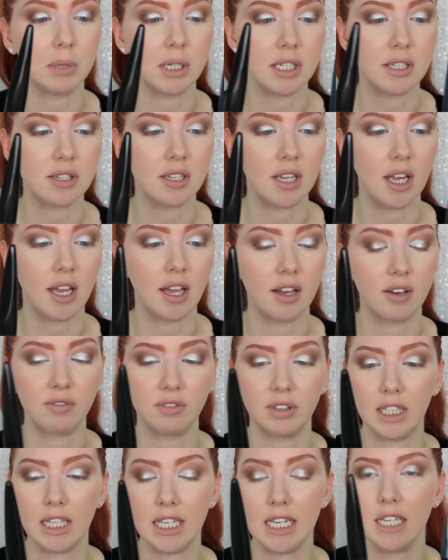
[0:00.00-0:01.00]
must have
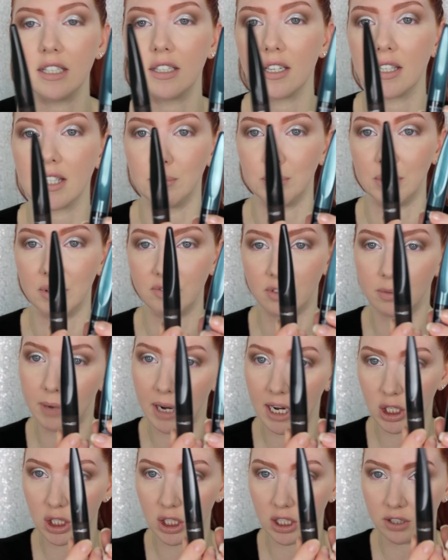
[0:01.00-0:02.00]
leaked some
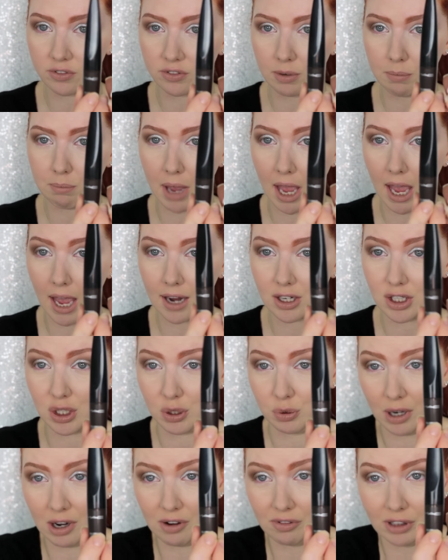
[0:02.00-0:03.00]
information from MAC
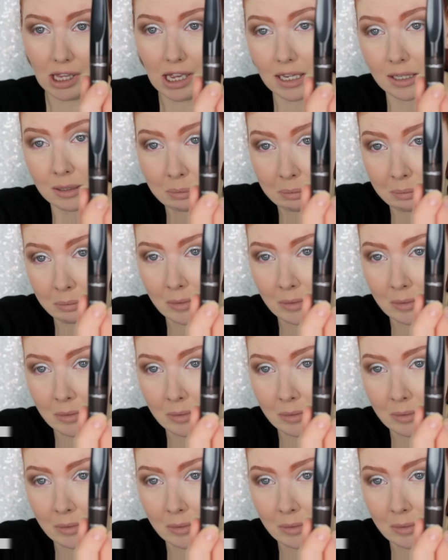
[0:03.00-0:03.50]
to Revlon